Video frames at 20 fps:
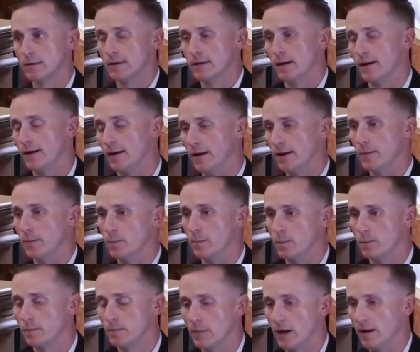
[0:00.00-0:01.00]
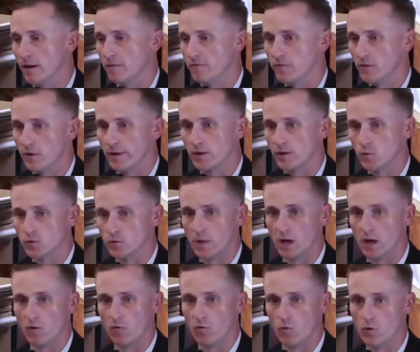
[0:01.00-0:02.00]
I didn't feel like it was
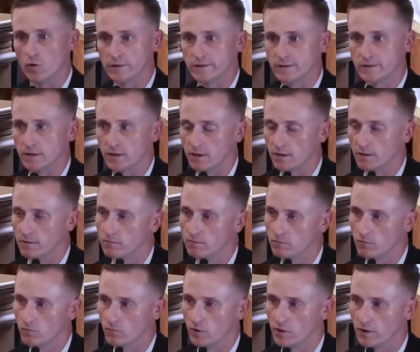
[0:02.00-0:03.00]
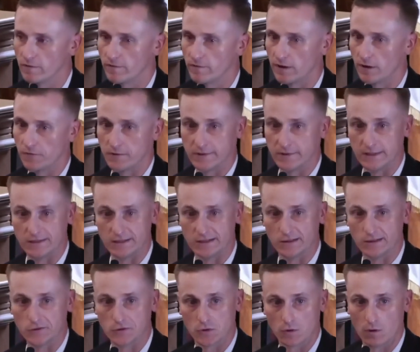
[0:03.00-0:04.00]
my role to really find out the
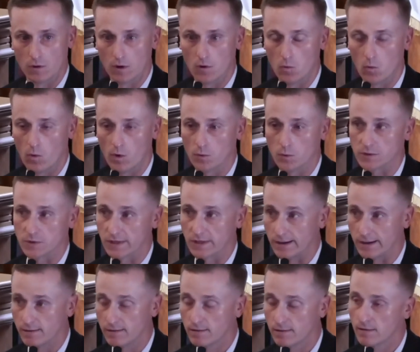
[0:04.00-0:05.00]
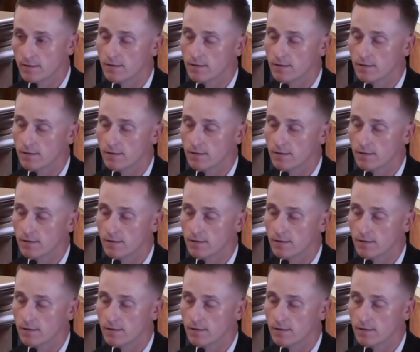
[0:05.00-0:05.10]
details on what was said,